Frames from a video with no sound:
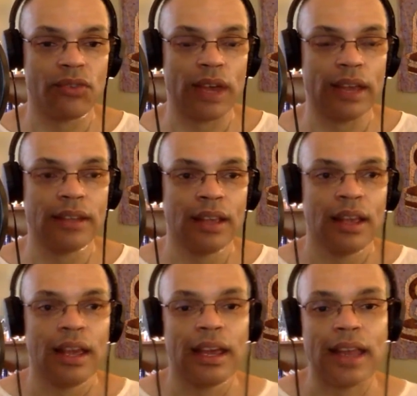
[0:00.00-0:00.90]
and
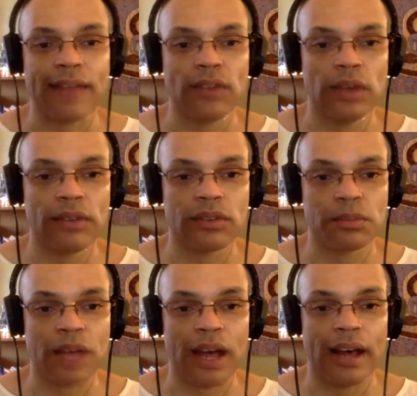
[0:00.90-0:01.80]
after you give it some
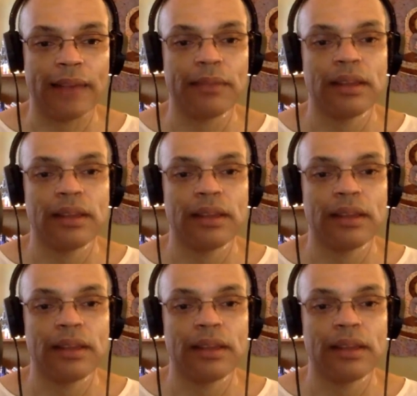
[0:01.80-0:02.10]
time,